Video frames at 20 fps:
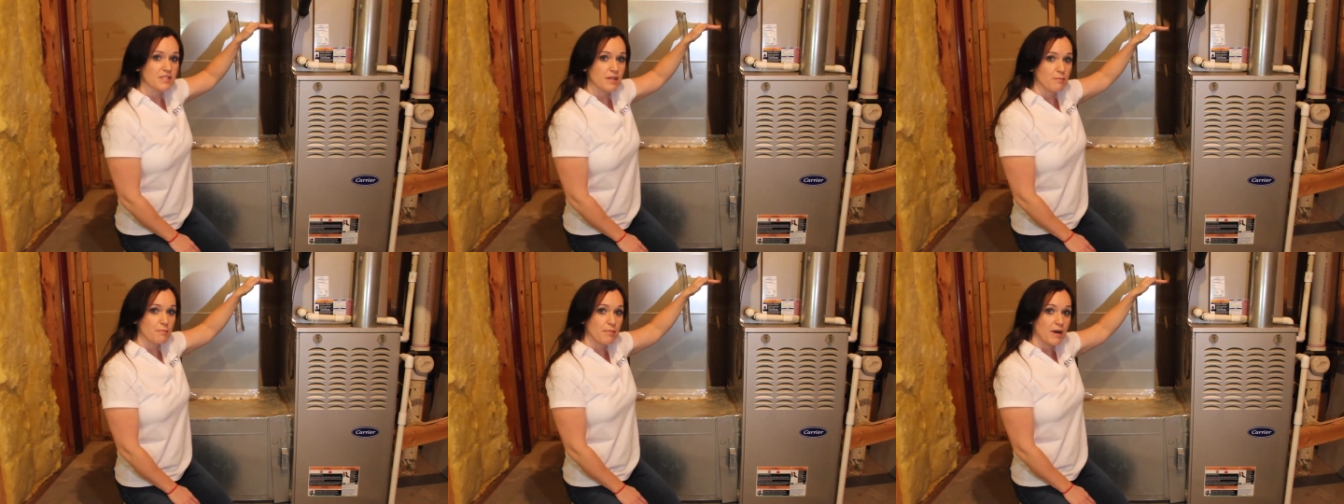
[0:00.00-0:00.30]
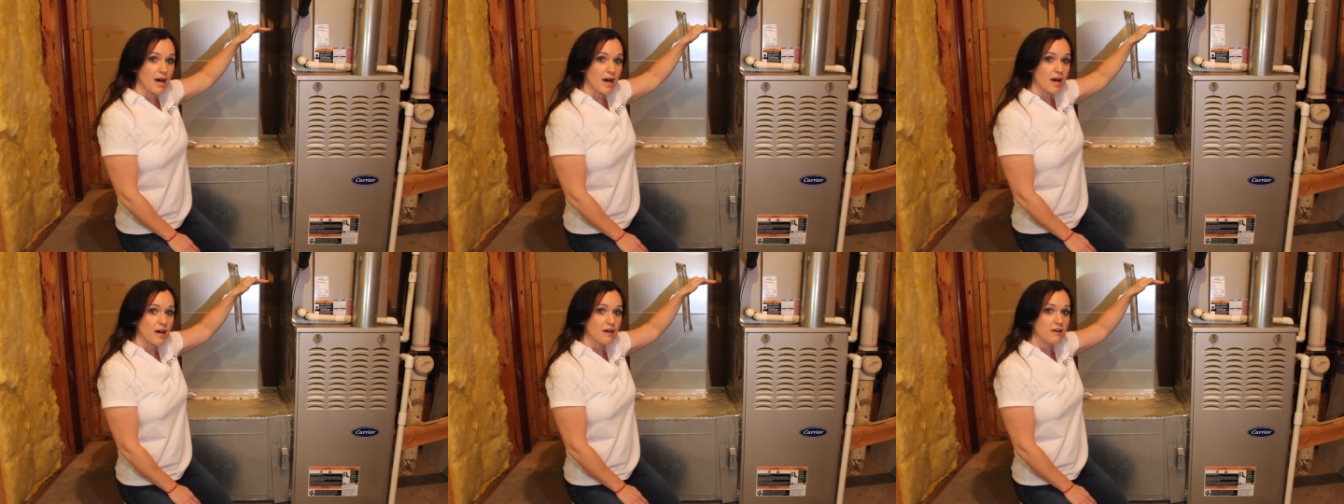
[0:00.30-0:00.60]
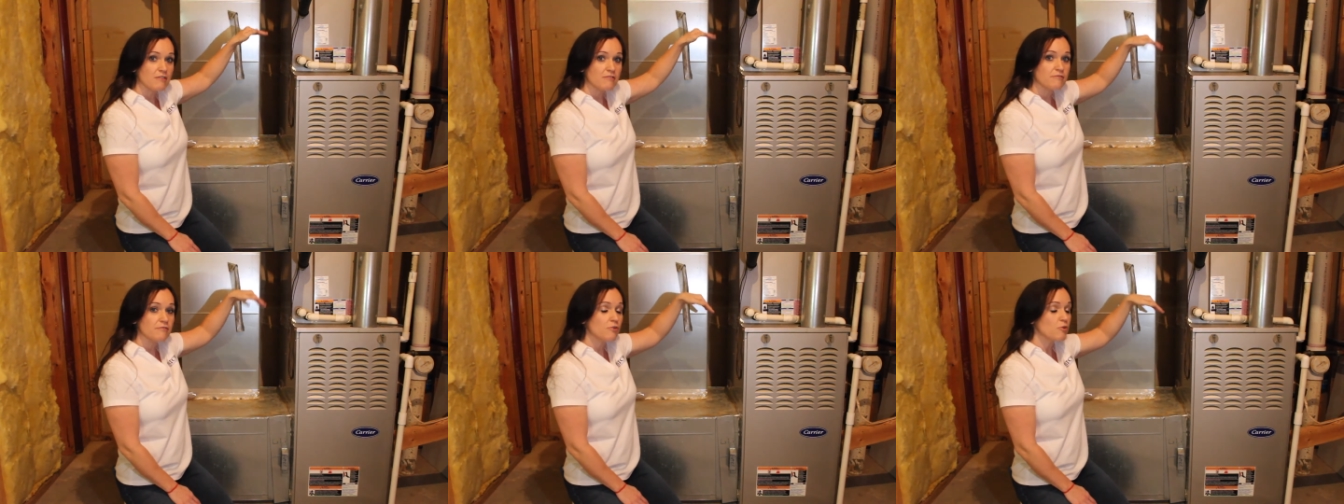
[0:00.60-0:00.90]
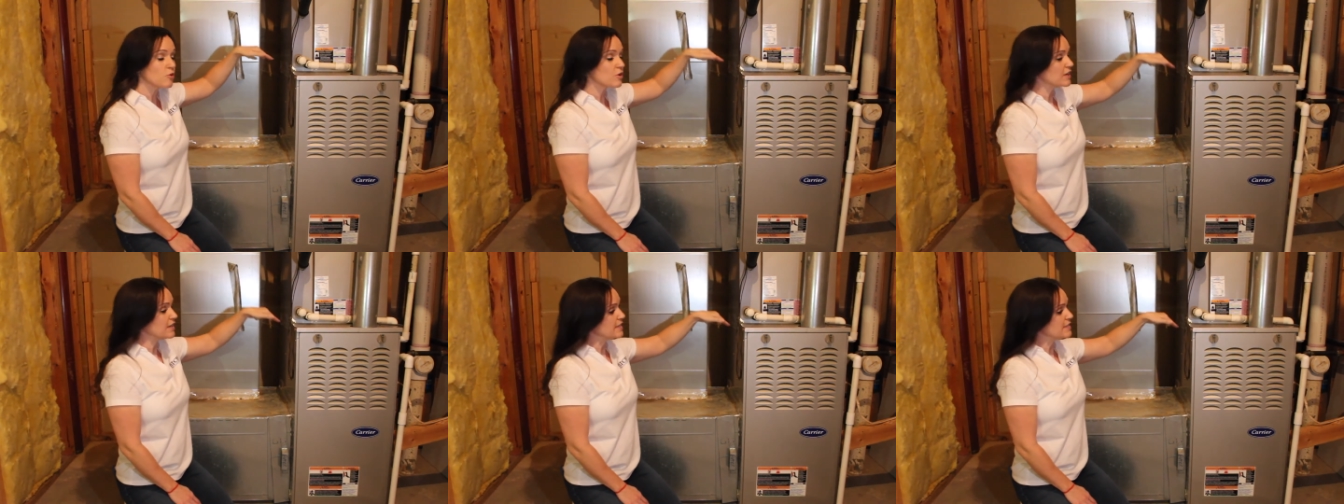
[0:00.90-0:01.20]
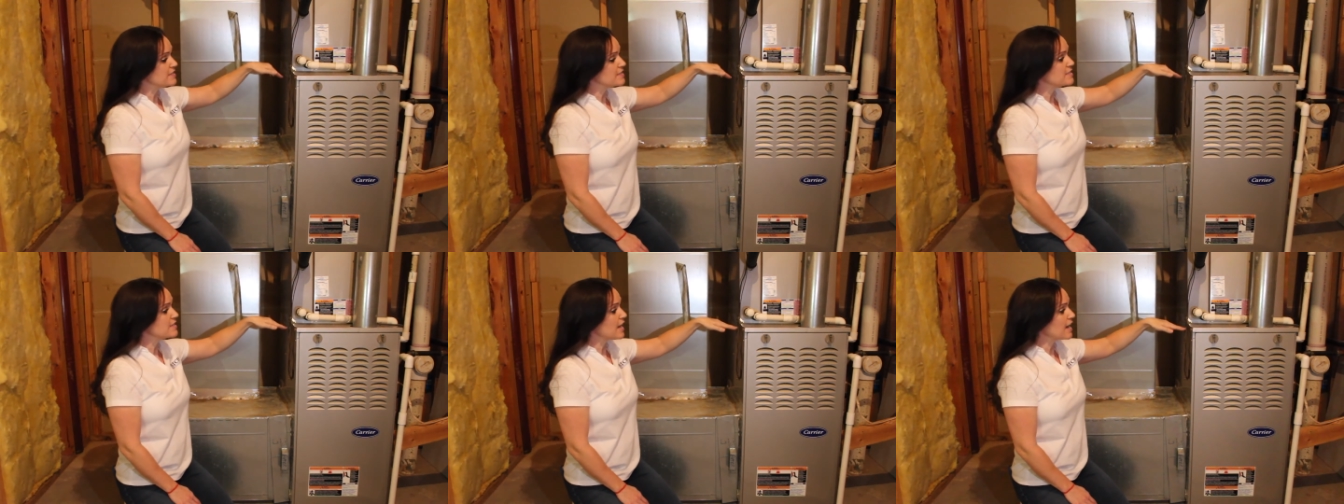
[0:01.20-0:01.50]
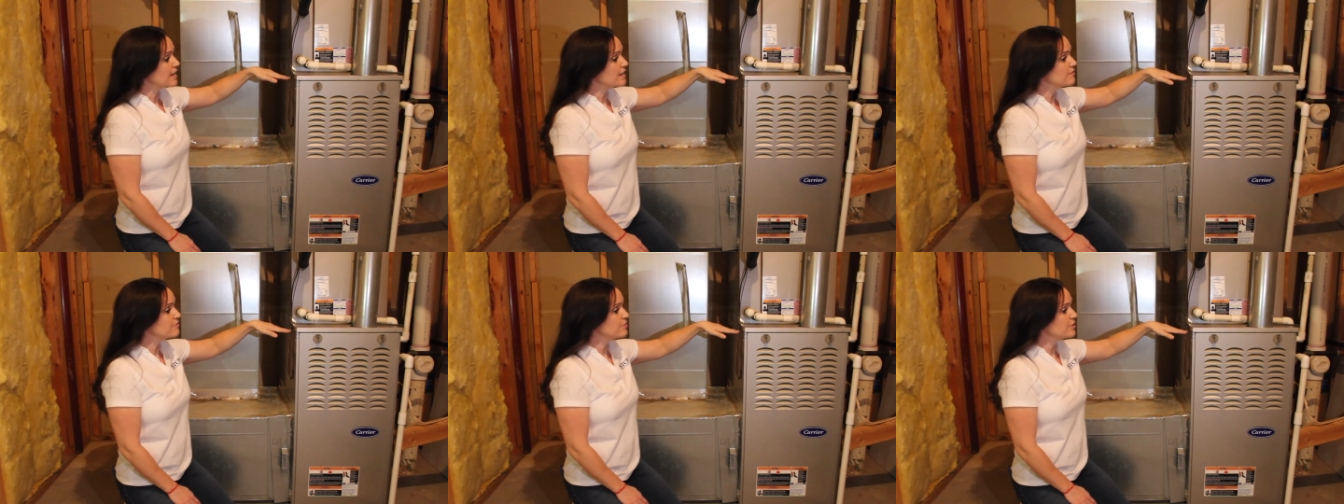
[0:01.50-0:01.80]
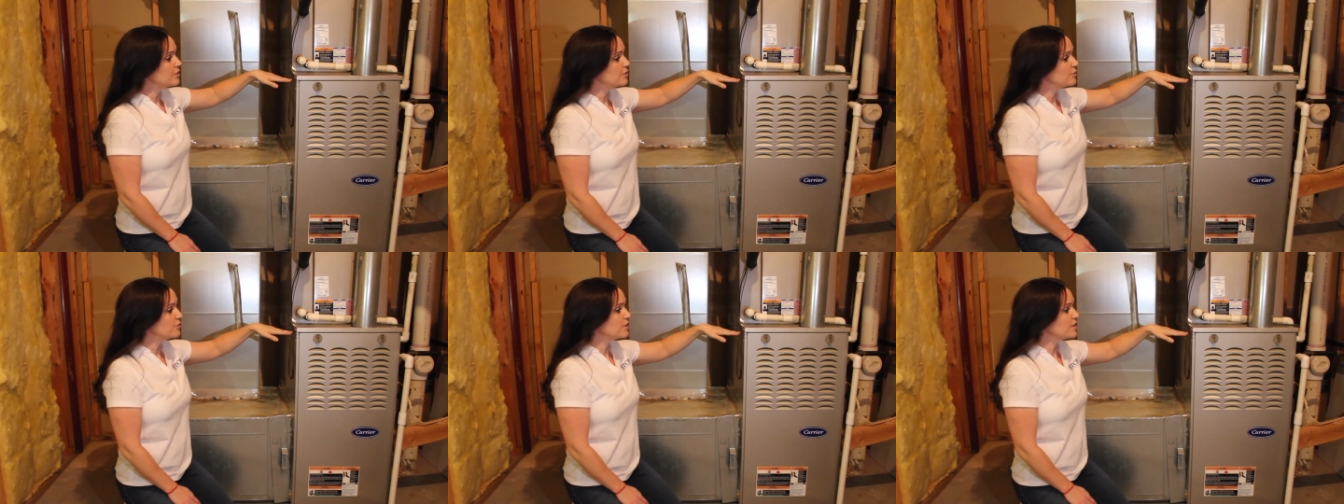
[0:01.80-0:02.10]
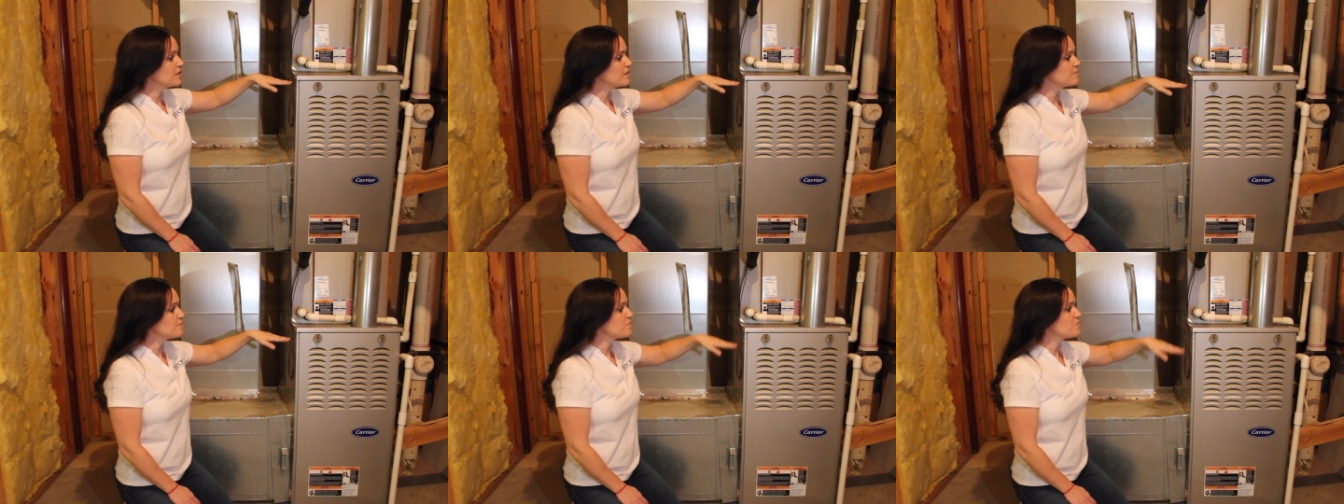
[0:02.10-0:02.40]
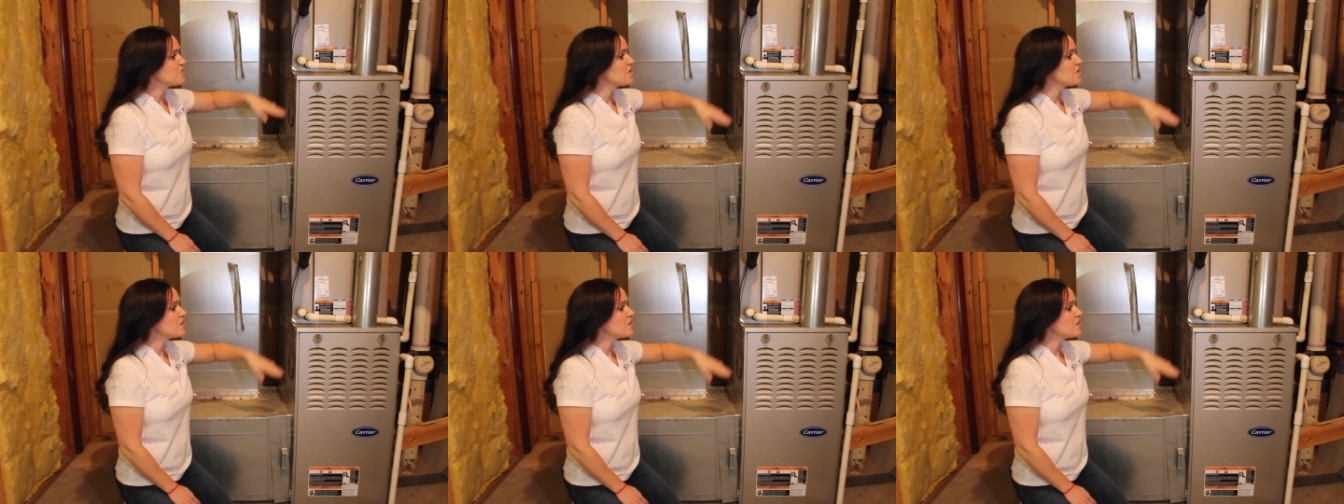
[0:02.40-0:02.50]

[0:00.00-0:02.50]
above or inside of the unit.